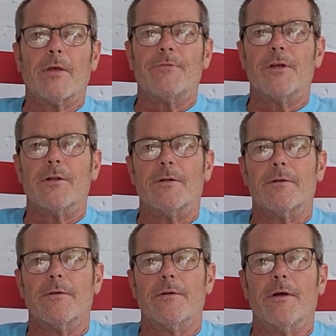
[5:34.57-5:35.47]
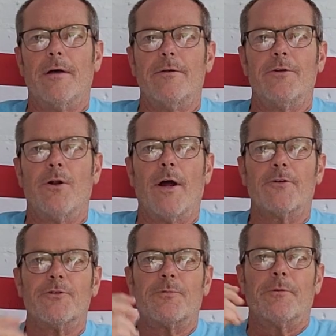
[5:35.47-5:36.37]
that,
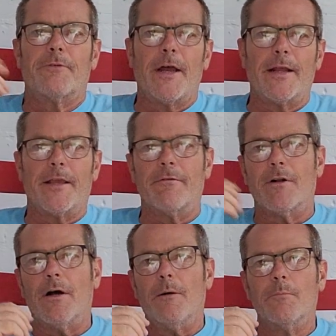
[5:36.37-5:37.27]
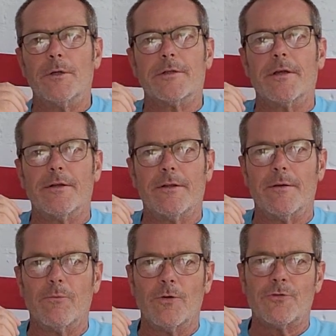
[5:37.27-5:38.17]
I'd just be kind of given up. But
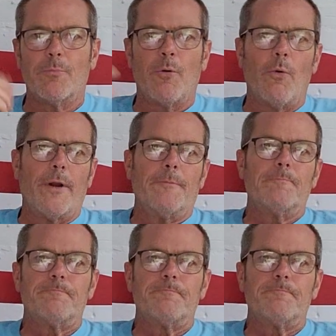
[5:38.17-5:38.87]
what's the point?